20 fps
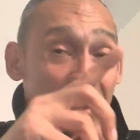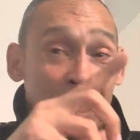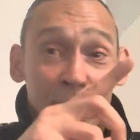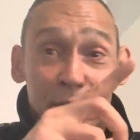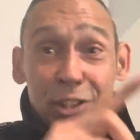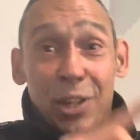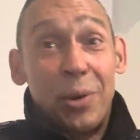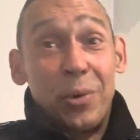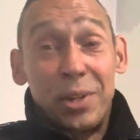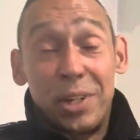
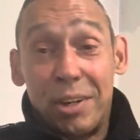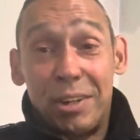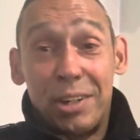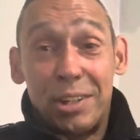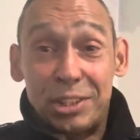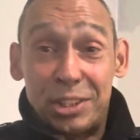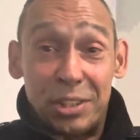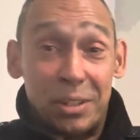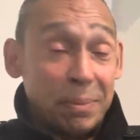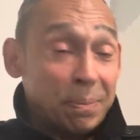Tony
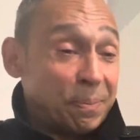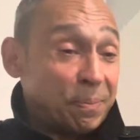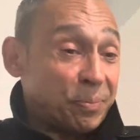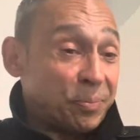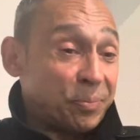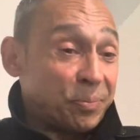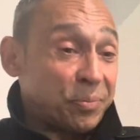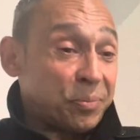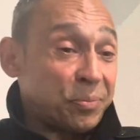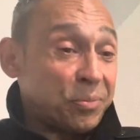Argent,
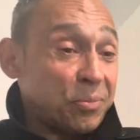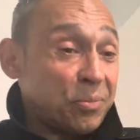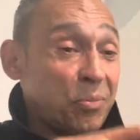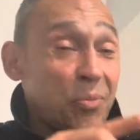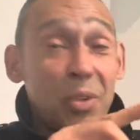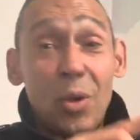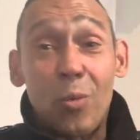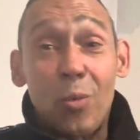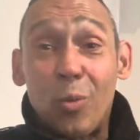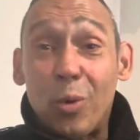
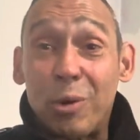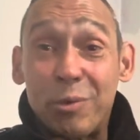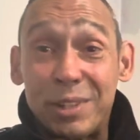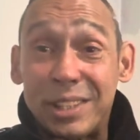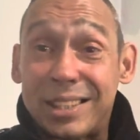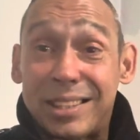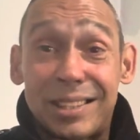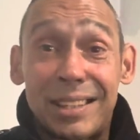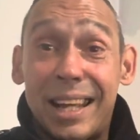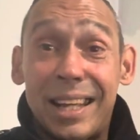Warren
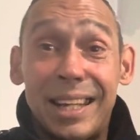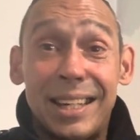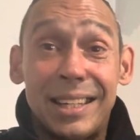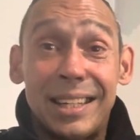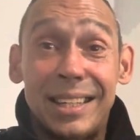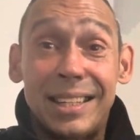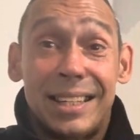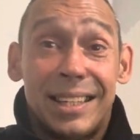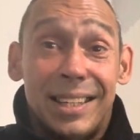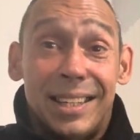
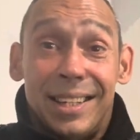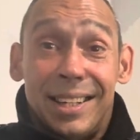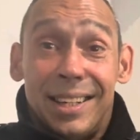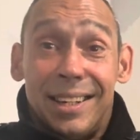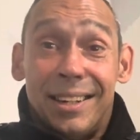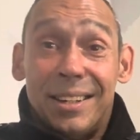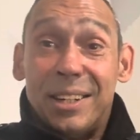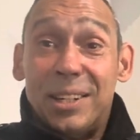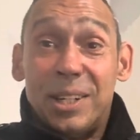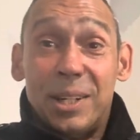Slaney,
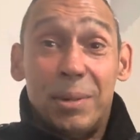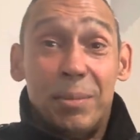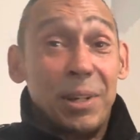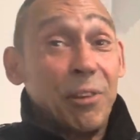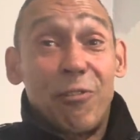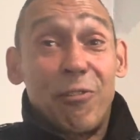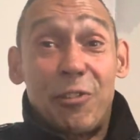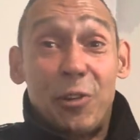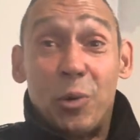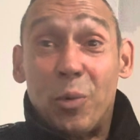and a
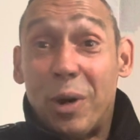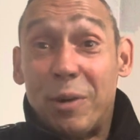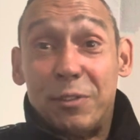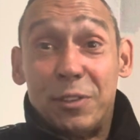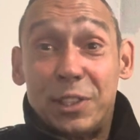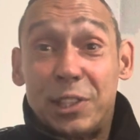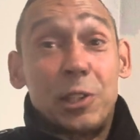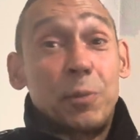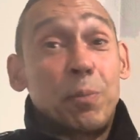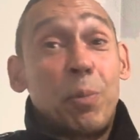few others.
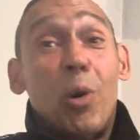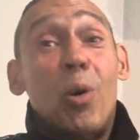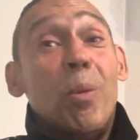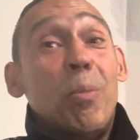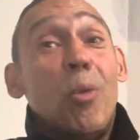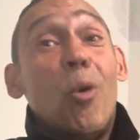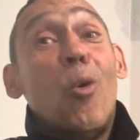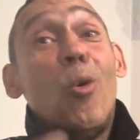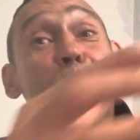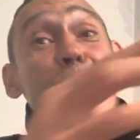Let's put them
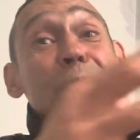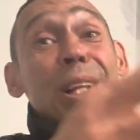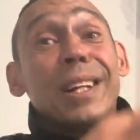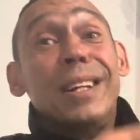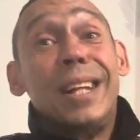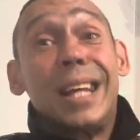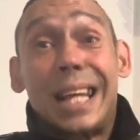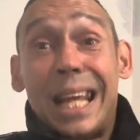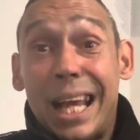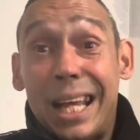all in
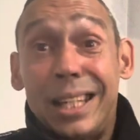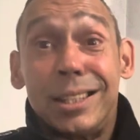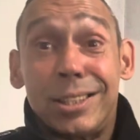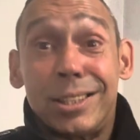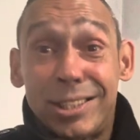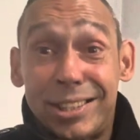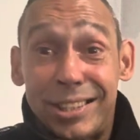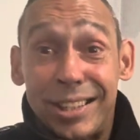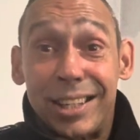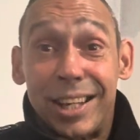the
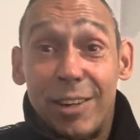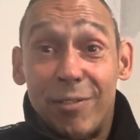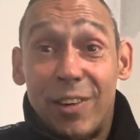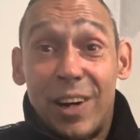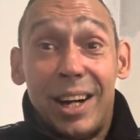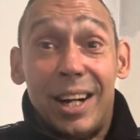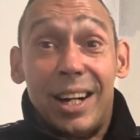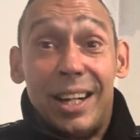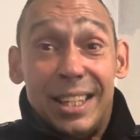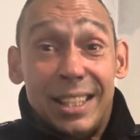cage
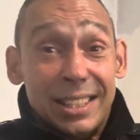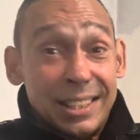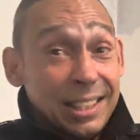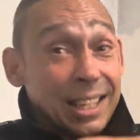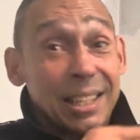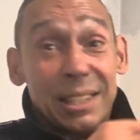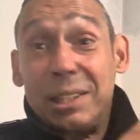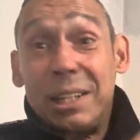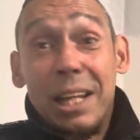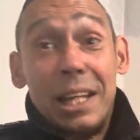together
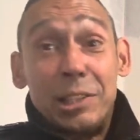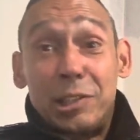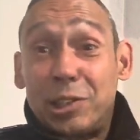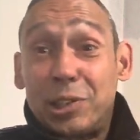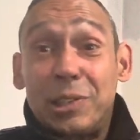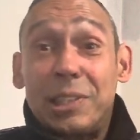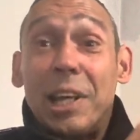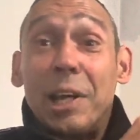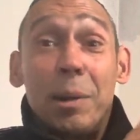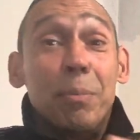and let's
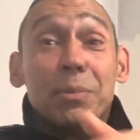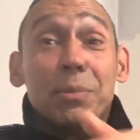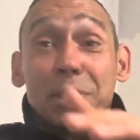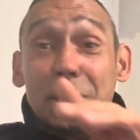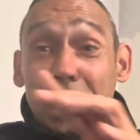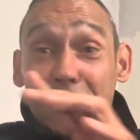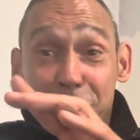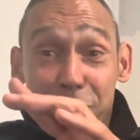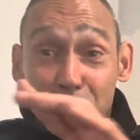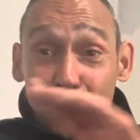
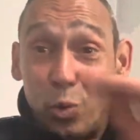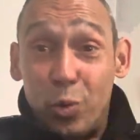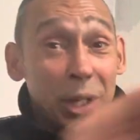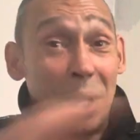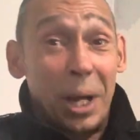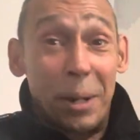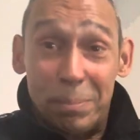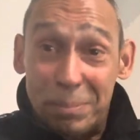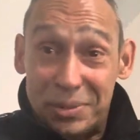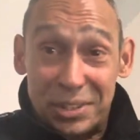see who
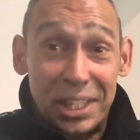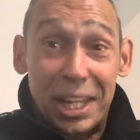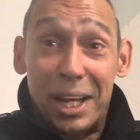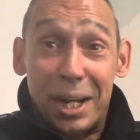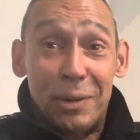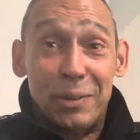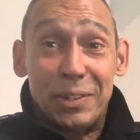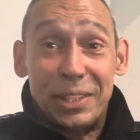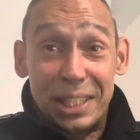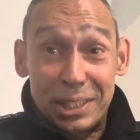comes
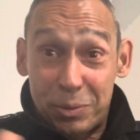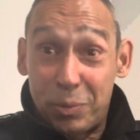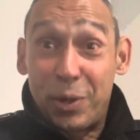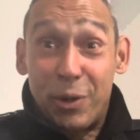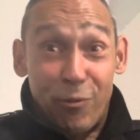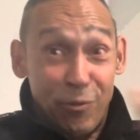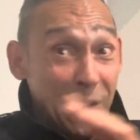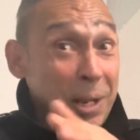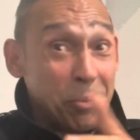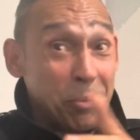out. That's what
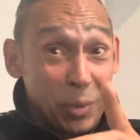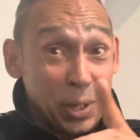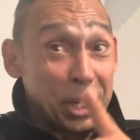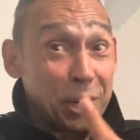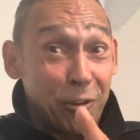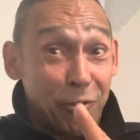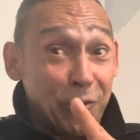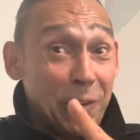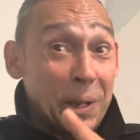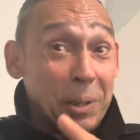one of
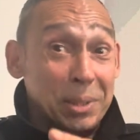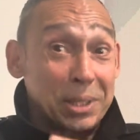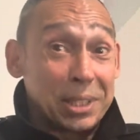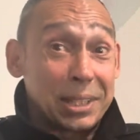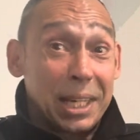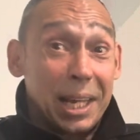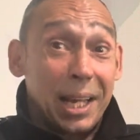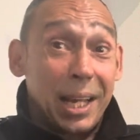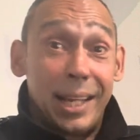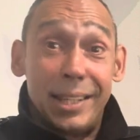the famous
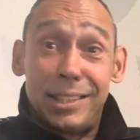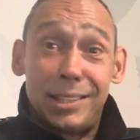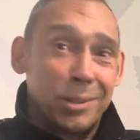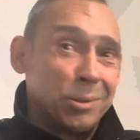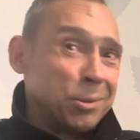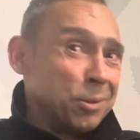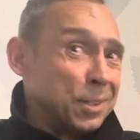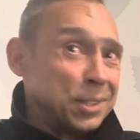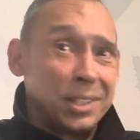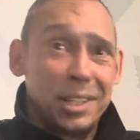Cat A
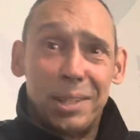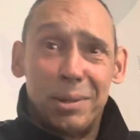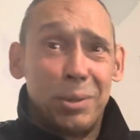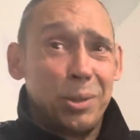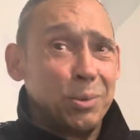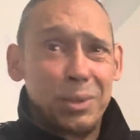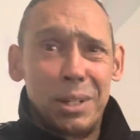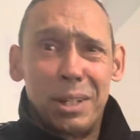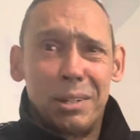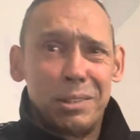stories.
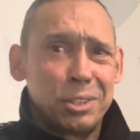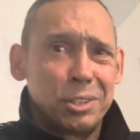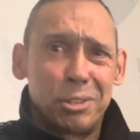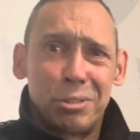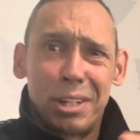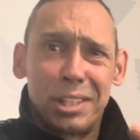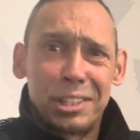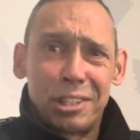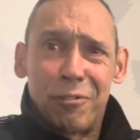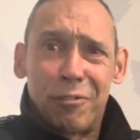Oh, I'm
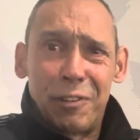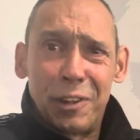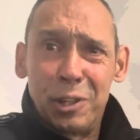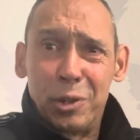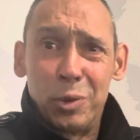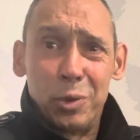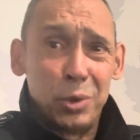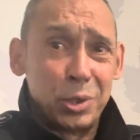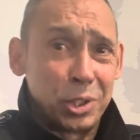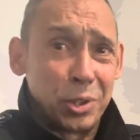trying to think
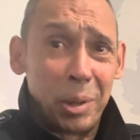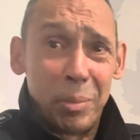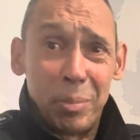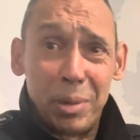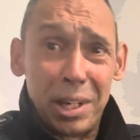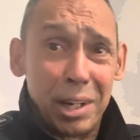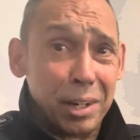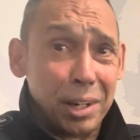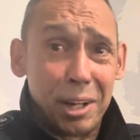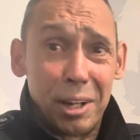who's going to be
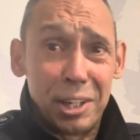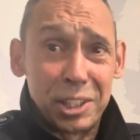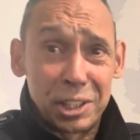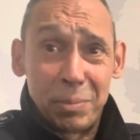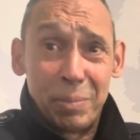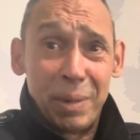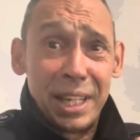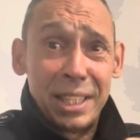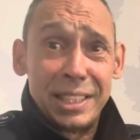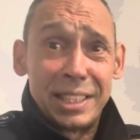the last
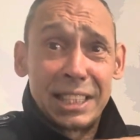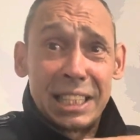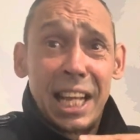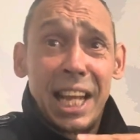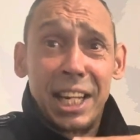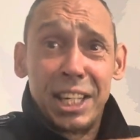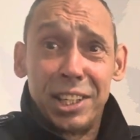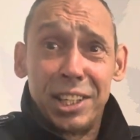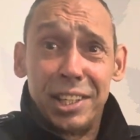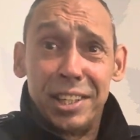man
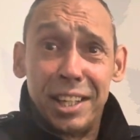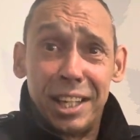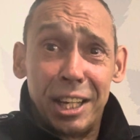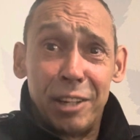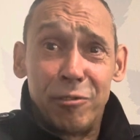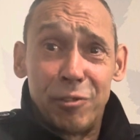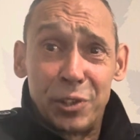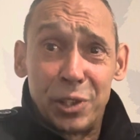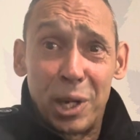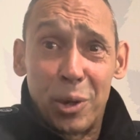standing there,
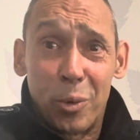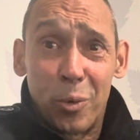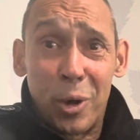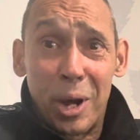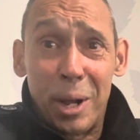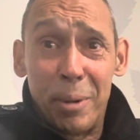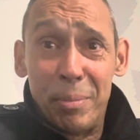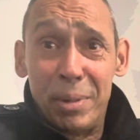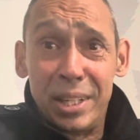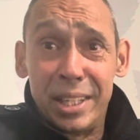if you get what
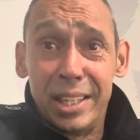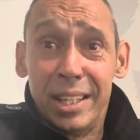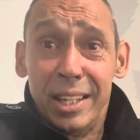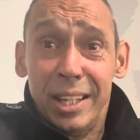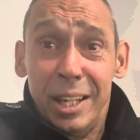I mean.